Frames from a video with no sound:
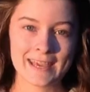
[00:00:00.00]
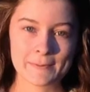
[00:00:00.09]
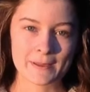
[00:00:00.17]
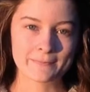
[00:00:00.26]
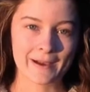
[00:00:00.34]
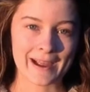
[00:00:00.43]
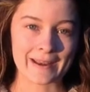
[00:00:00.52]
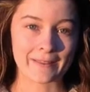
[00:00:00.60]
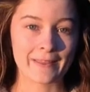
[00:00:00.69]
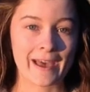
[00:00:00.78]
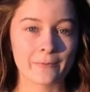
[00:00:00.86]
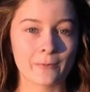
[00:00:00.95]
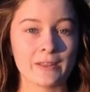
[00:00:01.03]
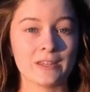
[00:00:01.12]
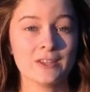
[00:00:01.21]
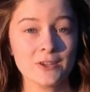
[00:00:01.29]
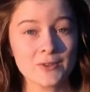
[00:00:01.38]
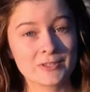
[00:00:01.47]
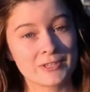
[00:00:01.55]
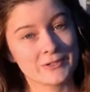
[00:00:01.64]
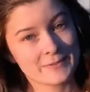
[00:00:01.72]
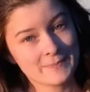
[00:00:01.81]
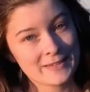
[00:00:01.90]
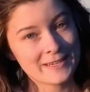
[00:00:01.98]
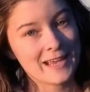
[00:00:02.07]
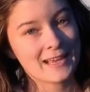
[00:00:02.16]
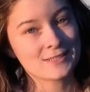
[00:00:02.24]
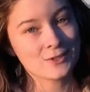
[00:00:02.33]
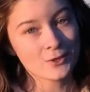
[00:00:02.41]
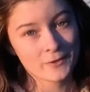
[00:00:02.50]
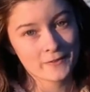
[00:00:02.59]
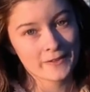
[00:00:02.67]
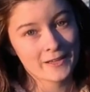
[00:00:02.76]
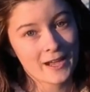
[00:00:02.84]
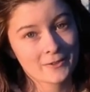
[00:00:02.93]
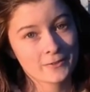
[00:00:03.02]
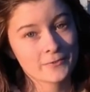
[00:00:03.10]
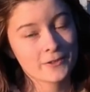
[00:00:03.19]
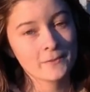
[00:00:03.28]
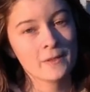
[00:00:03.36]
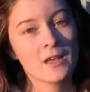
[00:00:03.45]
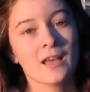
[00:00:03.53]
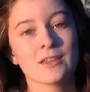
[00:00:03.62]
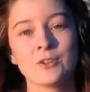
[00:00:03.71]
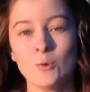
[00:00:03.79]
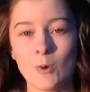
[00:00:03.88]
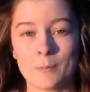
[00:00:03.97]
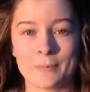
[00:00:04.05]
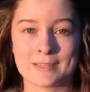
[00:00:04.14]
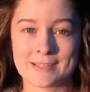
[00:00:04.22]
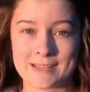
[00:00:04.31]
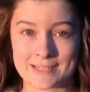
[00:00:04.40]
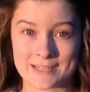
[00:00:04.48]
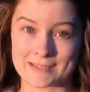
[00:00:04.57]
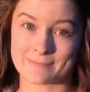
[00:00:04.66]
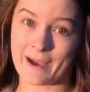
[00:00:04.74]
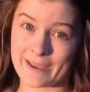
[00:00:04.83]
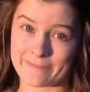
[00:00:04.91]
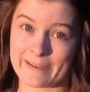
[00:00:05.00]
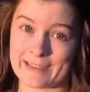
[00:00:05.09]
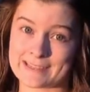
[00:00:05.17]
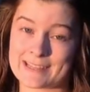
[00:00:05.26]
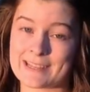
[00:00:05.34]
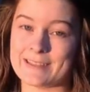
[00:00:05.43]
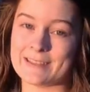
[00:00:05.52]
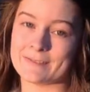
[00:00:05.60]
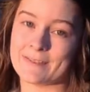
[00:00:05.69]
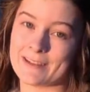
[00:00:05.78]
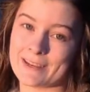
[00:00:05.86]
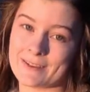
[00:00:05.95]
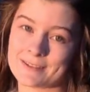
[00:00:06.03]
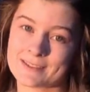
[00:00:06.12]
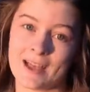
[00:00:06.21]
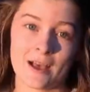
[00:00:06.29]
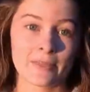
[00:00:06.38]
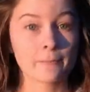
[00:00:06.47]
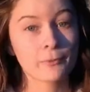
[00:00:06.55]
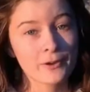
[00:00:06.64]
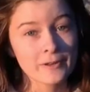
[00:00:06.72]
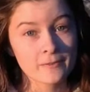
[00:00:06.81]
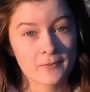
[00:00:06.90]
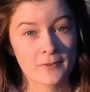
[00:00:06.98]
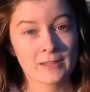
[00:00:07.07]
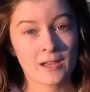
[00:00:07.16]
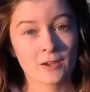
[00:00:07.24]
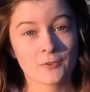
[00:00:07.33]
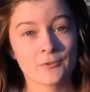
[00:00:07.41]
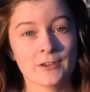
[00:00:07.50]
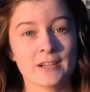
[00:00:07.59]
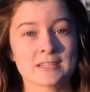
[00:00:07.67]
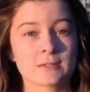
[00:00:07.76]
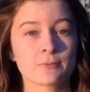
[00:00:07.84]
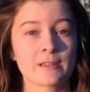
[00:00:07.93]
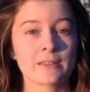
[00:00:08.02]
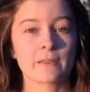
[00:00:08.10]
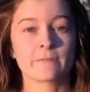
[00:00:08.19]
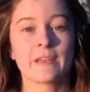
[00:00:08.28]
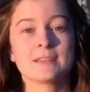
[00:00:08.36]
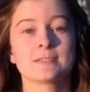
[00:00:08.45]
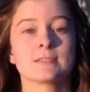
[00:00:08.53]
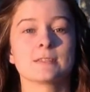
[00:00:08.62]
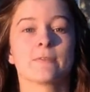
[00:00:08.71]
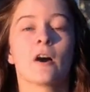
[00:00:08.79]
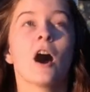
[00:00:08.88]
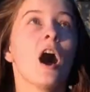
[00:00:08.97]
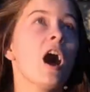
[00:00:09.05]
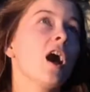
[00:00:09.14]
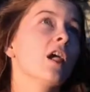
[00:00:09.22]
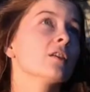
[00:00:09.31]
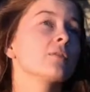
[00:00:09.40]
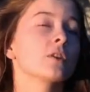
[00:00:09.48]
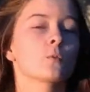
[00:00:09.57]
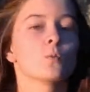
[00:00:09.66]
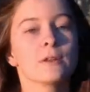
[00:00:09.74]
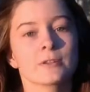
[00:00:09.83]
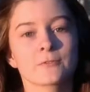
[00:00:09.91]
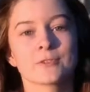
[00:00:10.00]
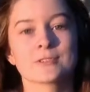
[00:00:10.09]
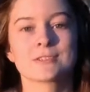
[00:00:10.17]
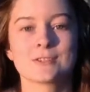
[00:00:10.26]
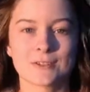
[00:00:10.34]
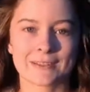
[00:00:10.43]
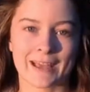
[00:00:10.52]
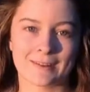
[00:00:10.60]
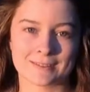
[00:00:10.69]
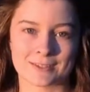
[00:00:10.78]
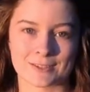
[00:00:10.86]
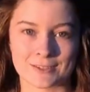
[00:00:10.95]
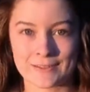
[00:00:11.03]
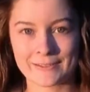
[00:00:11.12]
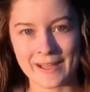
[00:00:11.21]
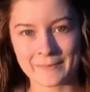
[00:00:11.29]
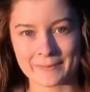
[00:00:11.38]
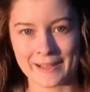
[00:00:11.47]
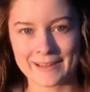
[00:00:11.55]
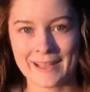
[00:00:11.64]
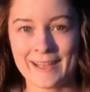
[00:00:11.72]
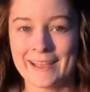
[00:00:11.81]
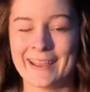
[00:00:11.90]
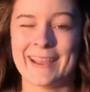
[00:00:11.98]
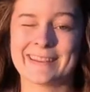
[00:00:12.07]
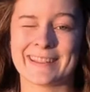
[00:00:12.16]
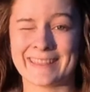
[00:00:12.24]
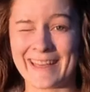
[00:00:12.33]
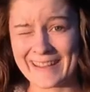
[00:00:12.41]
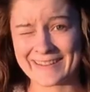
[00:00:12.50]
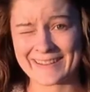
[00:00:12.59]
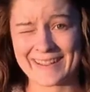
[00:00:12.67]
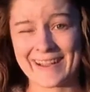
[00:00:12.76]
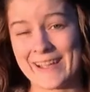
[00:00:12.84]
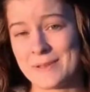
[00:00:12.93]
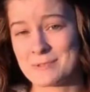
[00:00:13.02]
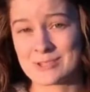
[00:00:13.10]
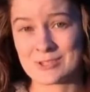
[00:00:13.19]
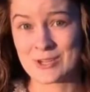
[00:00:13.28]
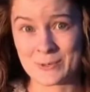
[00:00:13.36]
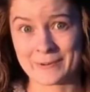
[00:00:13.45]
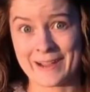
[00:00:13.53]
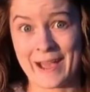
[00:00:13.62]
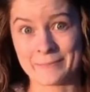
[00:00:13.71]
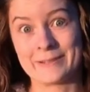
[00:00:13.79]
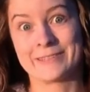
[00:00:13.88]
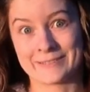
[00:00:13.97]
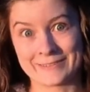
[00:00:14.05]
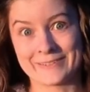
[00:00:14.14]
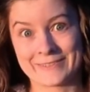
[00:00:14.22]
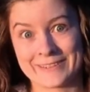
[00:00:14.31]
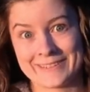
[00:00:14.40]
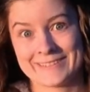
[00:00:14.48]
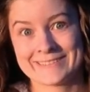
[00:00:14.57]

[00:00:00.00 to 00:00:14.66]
Keep in mind that when you choose me as your videographer, you won't be seeing just my face in these videos. The point of the videographer is to bring the faces of all of your wonderful student council to the limelight, and in that area, I am super happy to deliver.